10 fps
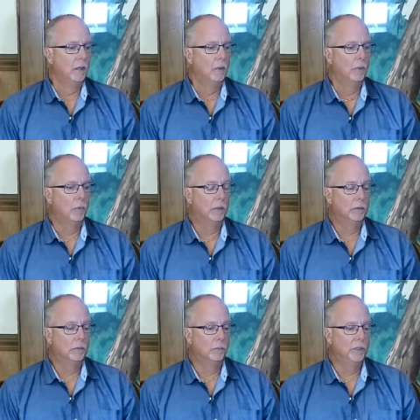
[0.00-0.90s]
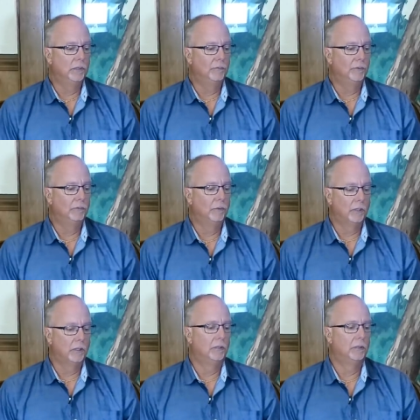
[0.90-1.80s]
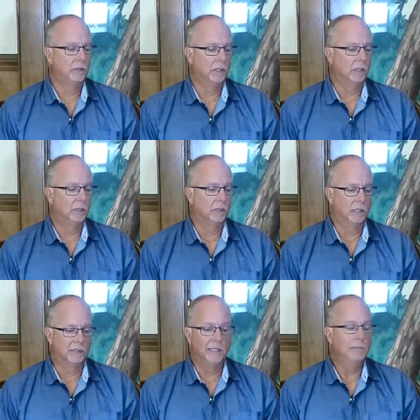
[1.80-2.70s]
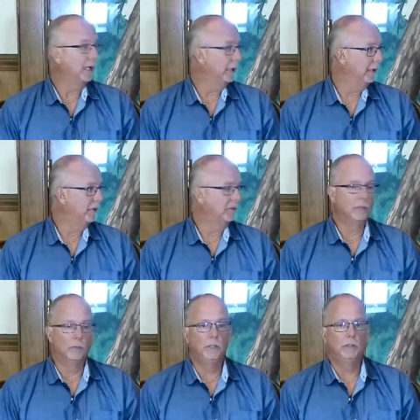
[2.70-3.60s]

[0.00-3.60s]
Well, we run under a team dynamics here.